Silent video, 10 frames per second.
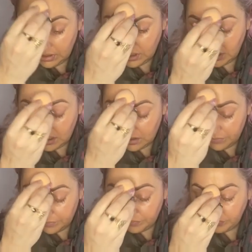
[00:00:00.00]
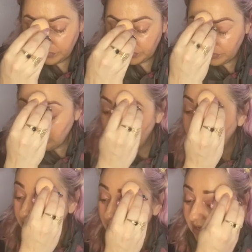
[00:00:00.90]

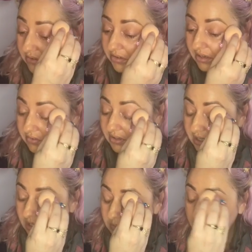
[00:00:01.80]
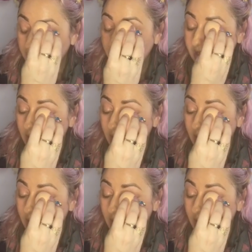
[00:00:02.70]
The male's definitely getting better now.